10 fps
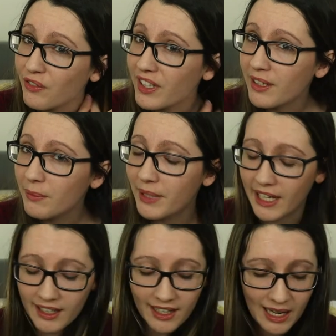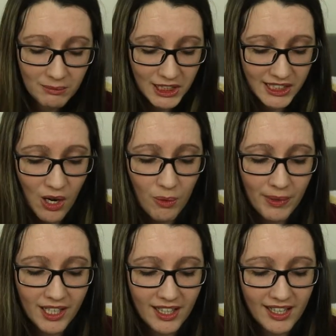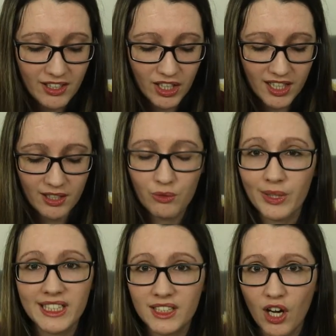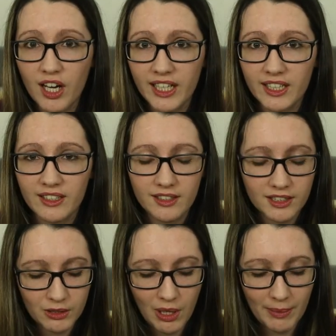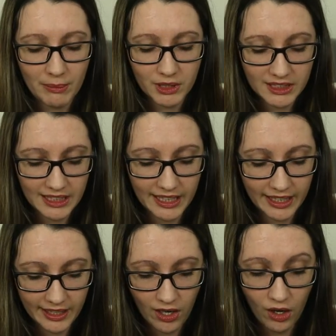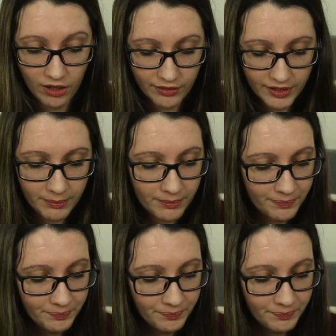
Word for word: of them and I'm just hoping that they're gonna restock it so I'm able to get all of them.